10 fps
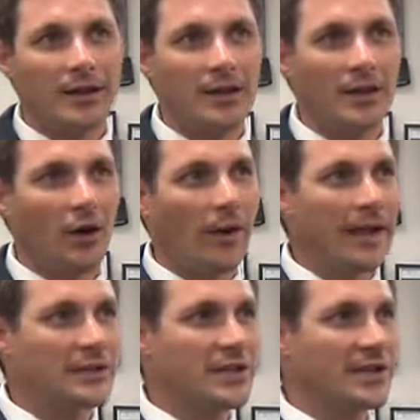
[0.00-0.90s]
You know,
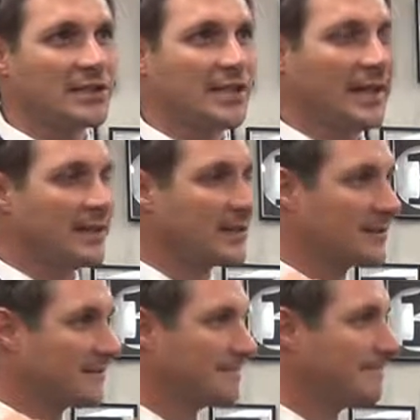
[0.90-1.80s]
it just
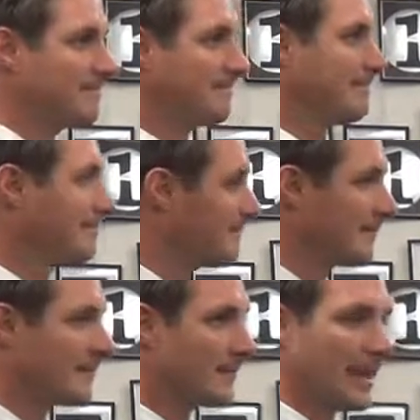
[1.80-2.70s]
is,
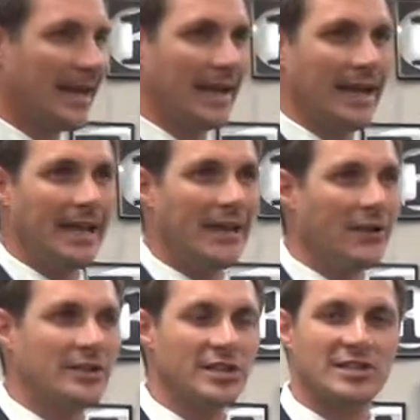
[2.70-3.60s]
it, you
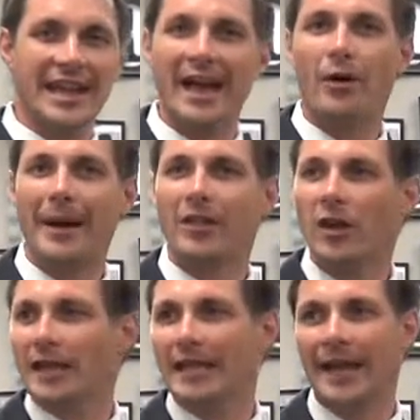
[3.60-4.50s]
could just tell by
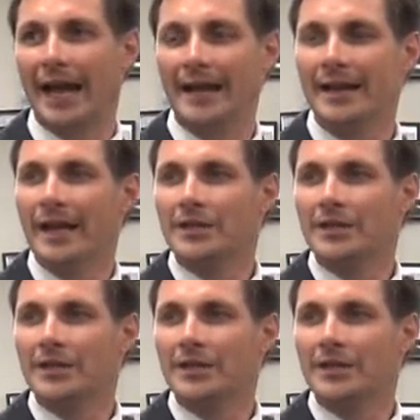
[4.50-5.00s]
looking at it.